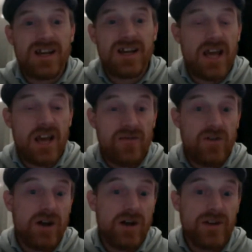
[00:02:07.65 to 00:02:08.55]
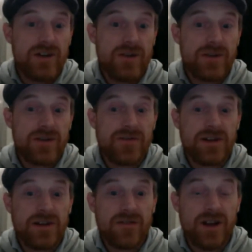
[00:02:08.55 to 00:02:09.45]
If you're having trouble
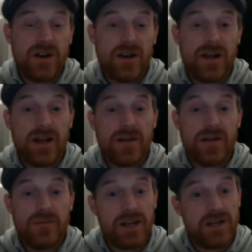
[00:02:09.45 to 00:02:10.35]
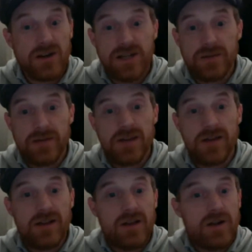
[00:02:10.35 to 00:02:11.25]
logging in, please contact me,
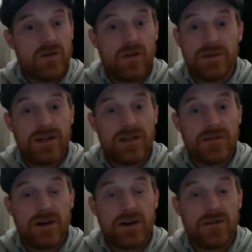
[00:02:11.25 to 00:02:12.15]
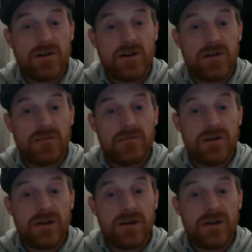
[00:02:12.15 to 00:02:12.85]
crompton@oplerno.com,